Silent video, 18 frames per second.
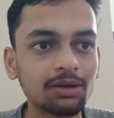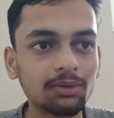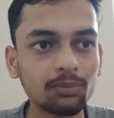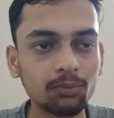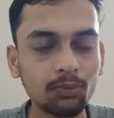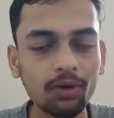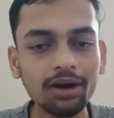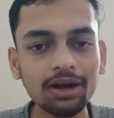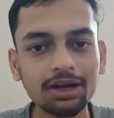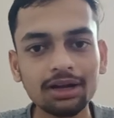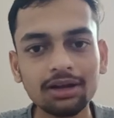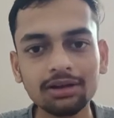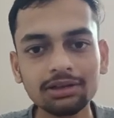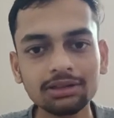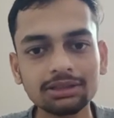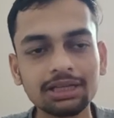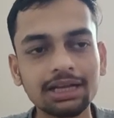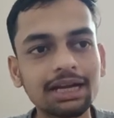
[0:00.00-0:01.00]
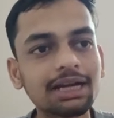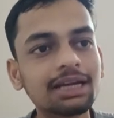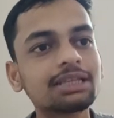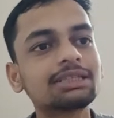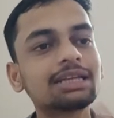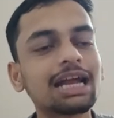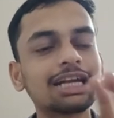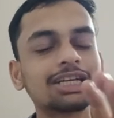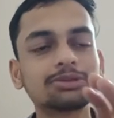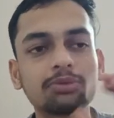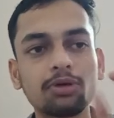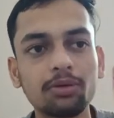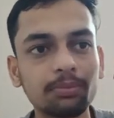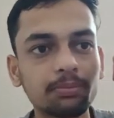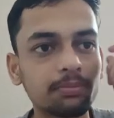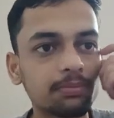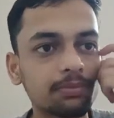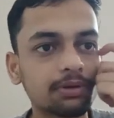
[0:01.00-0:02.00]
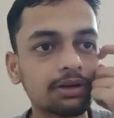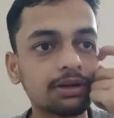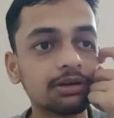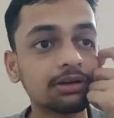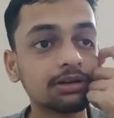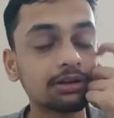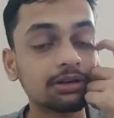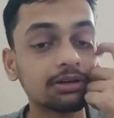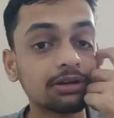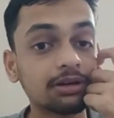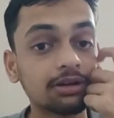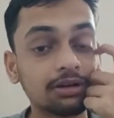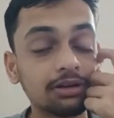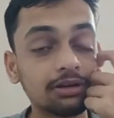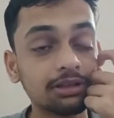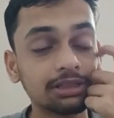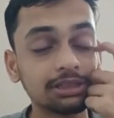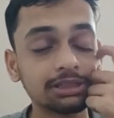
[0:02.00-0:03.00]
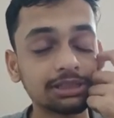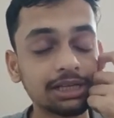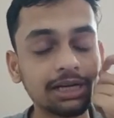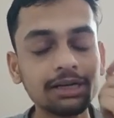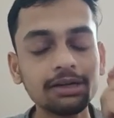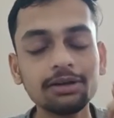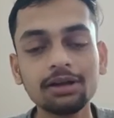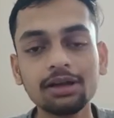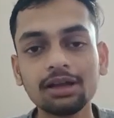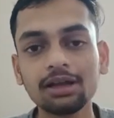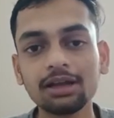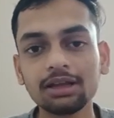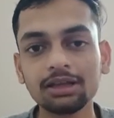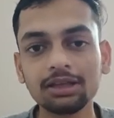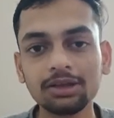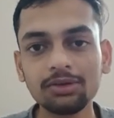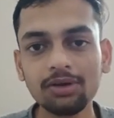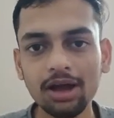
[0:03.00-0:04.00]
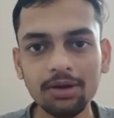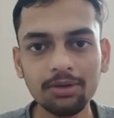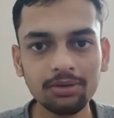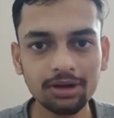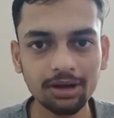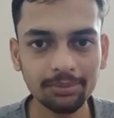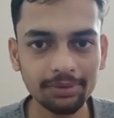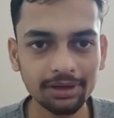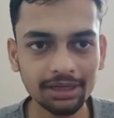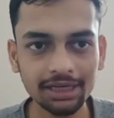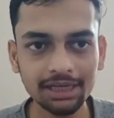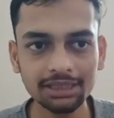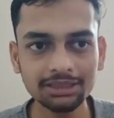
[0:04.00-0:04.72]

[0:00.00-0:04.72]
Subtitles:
what does git stash pop does is that you have committed